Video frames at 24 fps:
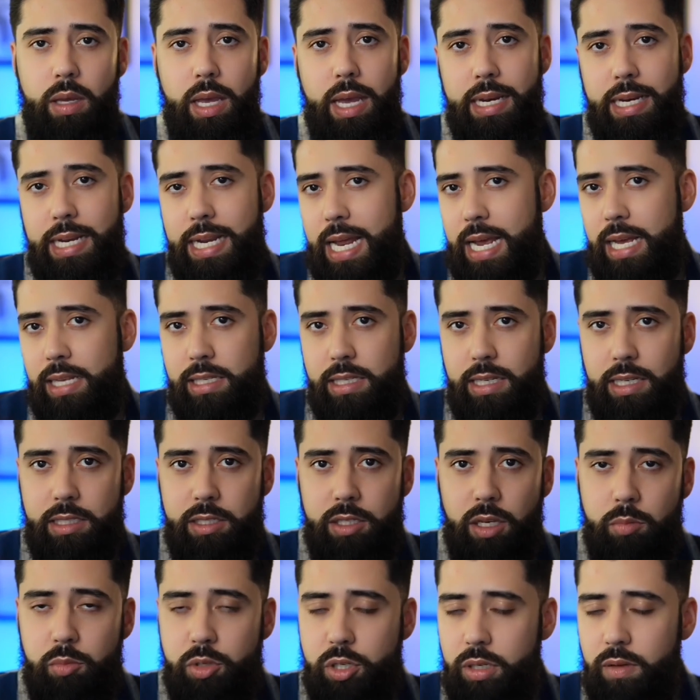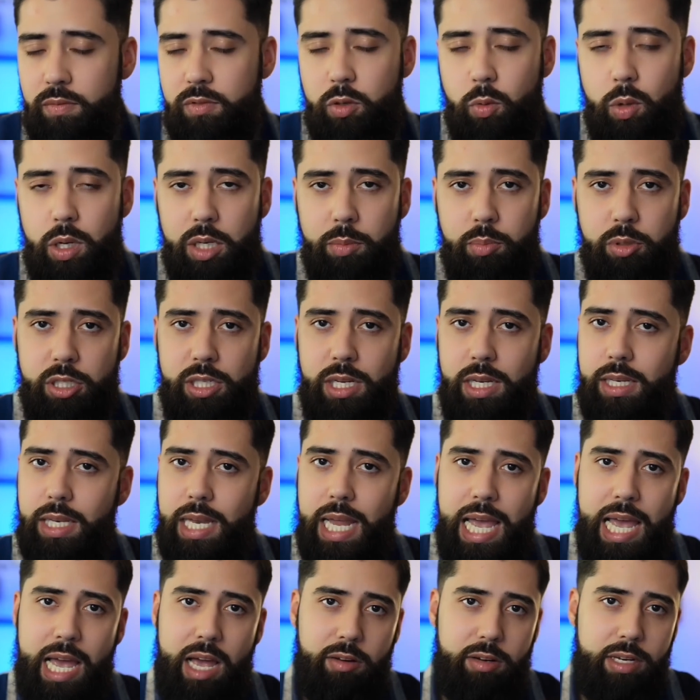and it has an assumption of 20%
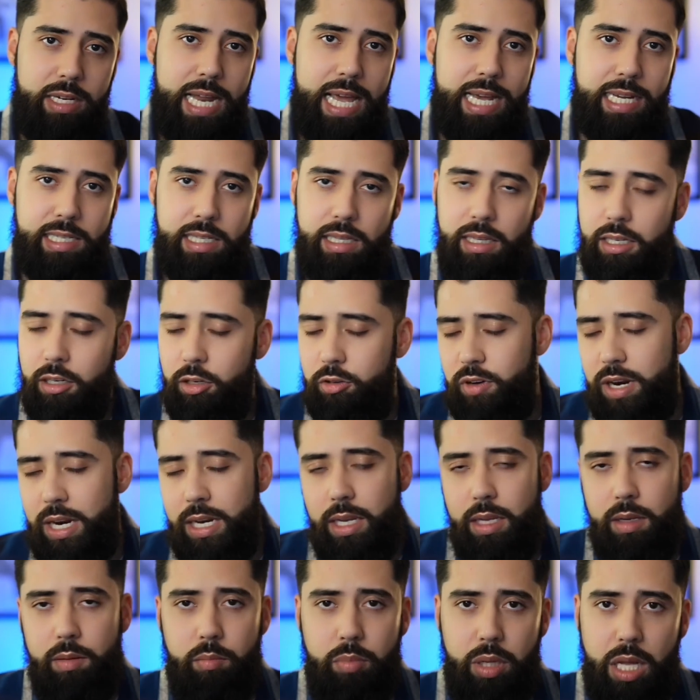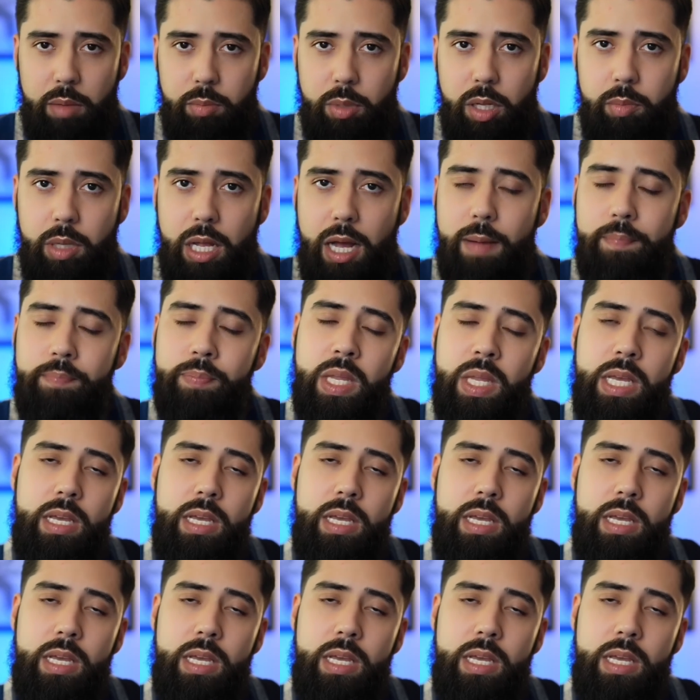down and excellent credit, blah, blah, blah.